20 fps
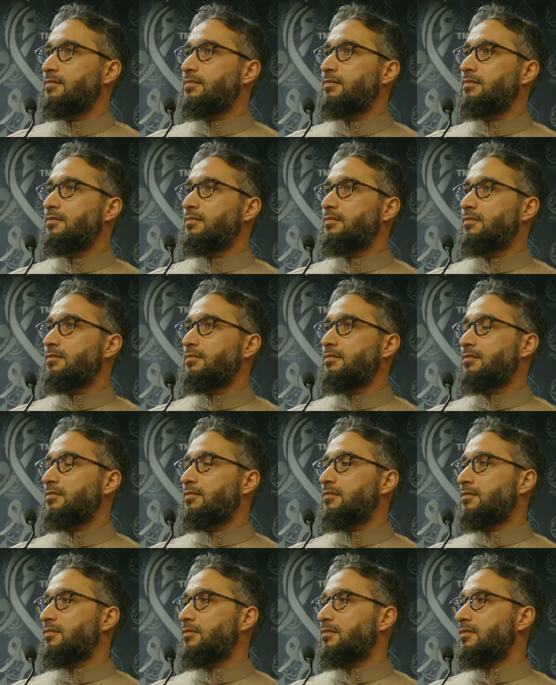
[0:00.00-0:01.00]

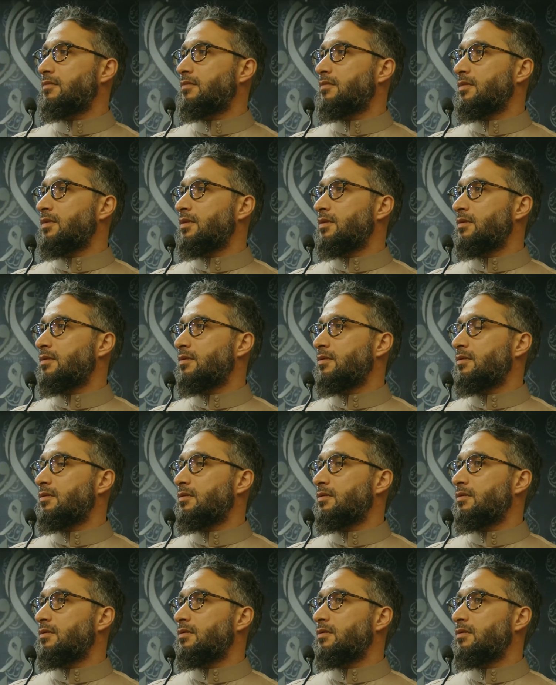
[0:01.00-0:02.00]

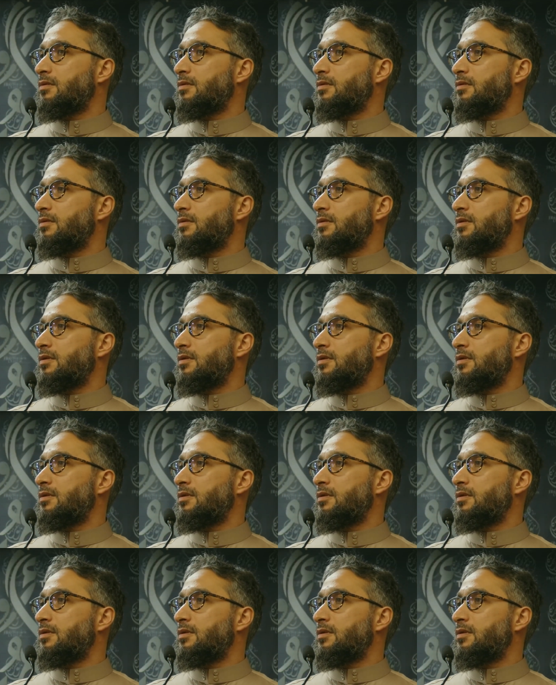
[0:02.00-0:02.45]
No one is speaking in this clip.